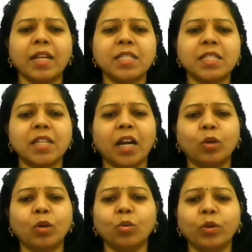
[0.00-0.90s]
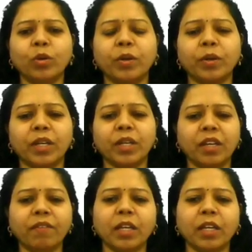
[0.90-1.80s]
and start to
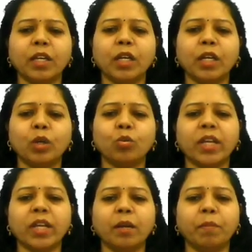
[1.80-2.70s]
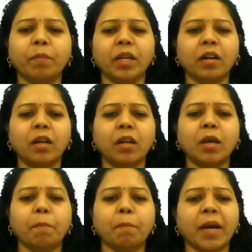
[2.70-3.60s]
giving heat to that beaker
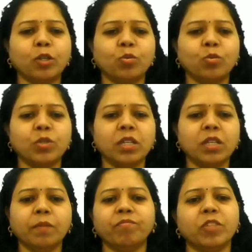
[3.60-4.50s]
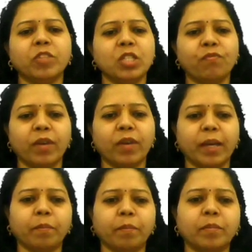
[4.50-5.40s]
by using this
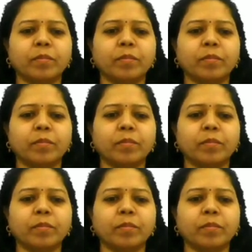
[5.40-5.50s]
flame,